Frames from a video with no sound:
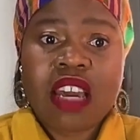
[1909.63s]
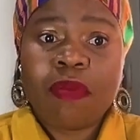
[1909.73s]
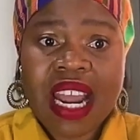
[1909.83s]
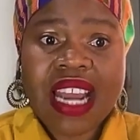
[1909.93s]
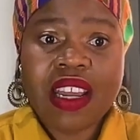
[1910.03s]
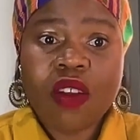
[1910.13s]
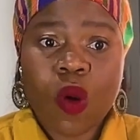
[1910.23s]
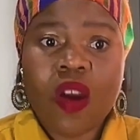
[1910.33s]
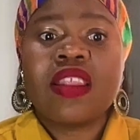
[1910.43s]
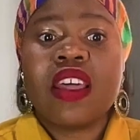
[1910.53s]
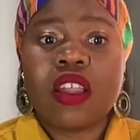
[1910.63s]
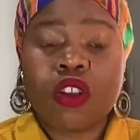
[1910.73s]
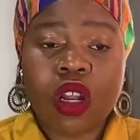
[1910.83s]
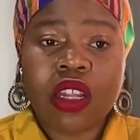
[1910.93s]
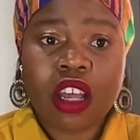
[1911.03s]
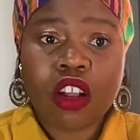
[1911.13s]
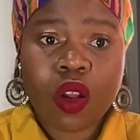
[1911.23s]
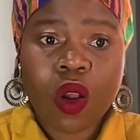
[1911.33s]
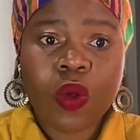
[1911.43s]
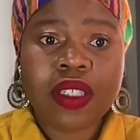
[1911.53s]
Pride in wearing their
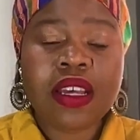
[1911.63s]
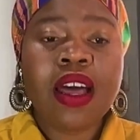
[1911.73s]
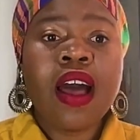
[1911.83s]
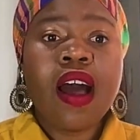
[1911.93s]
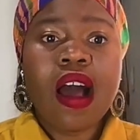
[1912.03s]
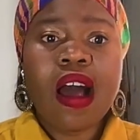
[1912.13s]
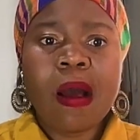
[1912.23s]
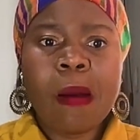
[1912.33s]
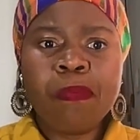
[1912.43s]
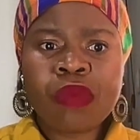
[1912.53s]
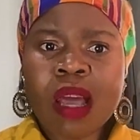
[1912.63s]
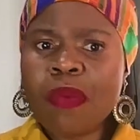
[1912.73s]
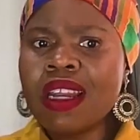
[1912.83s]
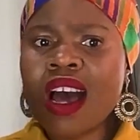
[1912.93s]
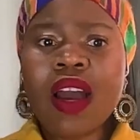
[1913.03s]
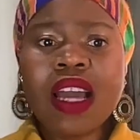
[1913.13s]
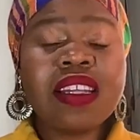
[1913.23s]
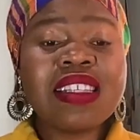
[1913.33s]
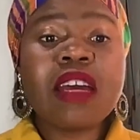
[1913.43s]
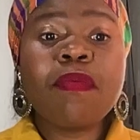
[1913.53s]
but now, and the
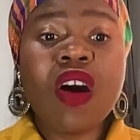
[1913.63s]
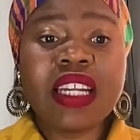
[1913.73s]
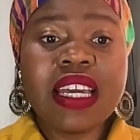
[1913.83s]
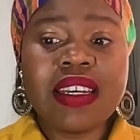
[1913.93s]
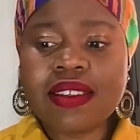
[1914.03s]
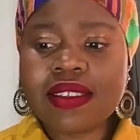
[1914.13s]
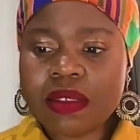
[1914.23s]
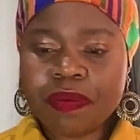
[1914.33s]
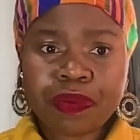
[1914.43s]
sad part is,